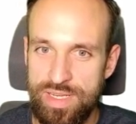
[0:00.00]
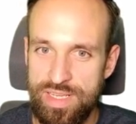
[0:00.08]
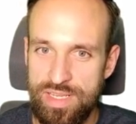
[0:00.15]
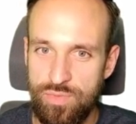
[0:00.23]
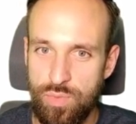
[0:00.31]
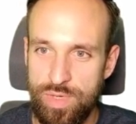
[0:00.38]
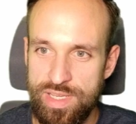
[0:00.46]

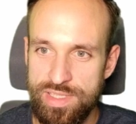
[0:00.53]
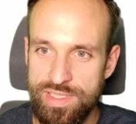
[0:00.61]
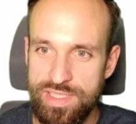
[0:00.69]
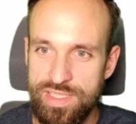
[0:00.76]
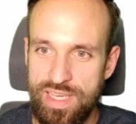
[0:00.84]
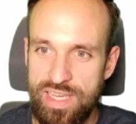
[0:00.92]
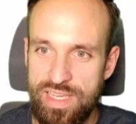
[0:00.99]
if we hit
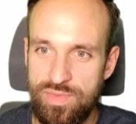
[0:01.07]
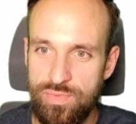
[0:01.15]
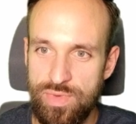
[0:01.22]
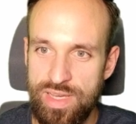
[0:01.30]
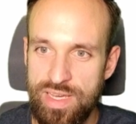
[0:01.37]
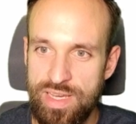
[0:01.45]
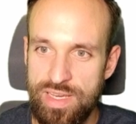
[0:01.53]
save
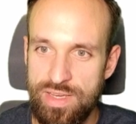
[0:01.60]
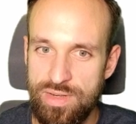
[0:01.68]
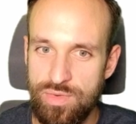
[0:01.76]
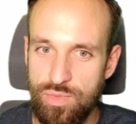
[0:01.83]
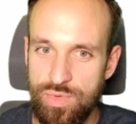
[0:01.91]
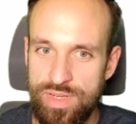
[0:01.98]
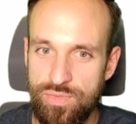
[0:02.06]

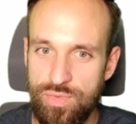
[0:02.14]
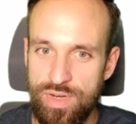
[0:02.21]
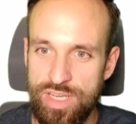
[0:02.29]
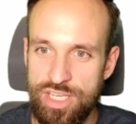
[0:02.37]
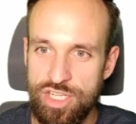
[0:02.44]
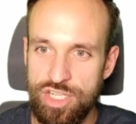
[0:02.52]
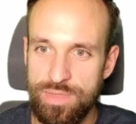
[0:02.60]
and
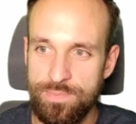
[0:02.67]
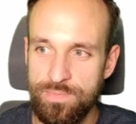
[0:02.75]
refresh,